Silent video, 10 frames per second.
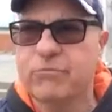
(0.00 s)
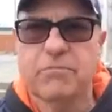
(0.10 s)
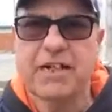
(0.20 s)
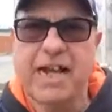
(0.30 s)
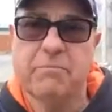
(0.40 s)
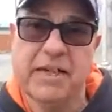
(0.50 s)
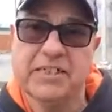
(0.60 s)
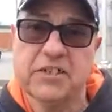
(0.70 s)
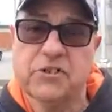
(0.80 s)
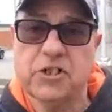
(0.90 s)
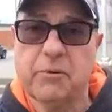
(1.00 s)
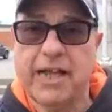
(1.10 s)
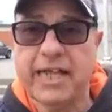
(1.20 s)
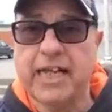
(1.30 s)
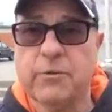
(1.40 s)
we're kind of based in
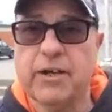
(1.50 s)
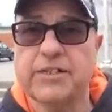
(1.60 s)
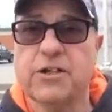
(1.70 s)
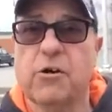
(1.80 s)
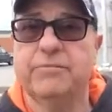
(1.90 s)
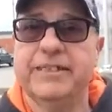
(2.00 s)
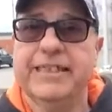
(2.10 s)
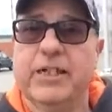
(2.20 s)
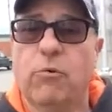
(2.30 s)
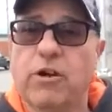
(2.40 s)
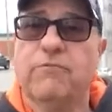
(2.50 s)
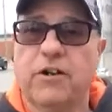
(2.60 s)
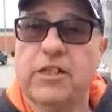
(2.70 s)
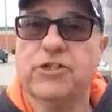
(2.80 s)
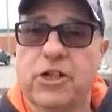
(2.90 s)
Chilliwack anyway, so we're in
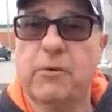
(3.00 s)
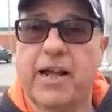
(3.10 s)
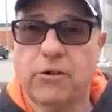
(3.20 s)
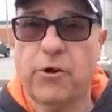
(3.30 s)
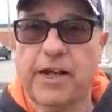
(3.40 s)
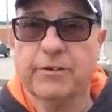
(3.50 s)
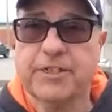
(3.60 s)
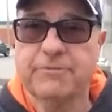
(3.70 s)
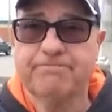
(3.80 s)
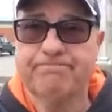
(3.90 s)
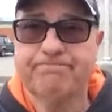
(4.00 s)
front of the Chilliwack Courthouse.